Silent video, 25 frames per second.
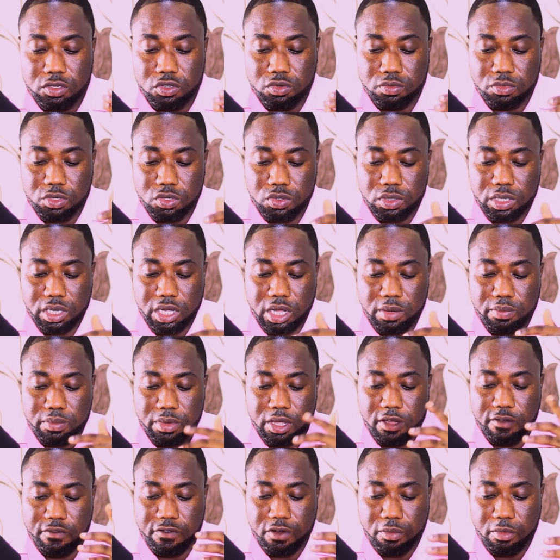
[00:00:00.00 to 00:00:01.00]
to music can
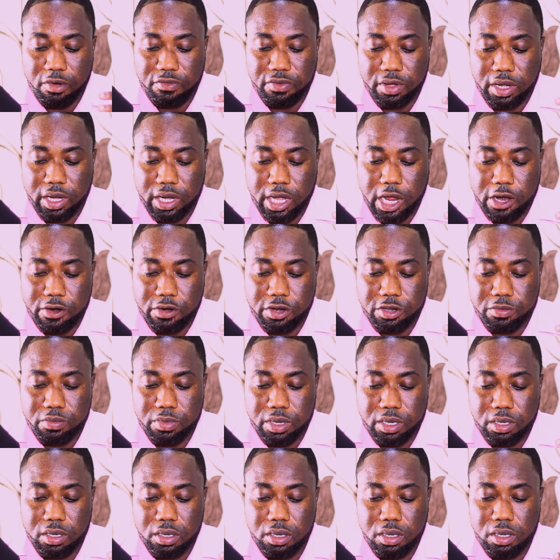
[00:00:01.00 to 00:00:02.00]
be a form of
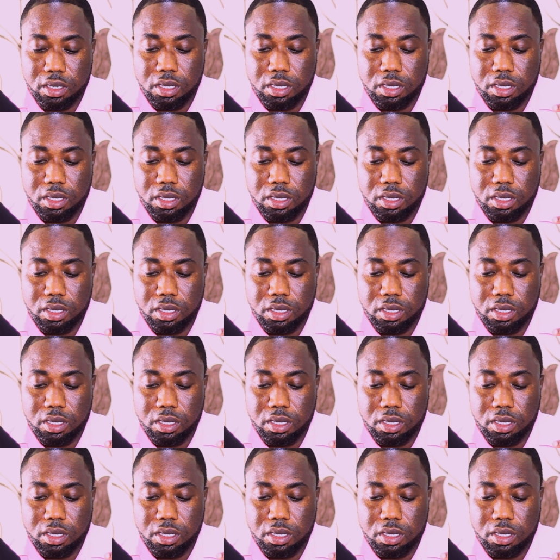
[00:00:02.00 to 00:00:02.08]
encouragement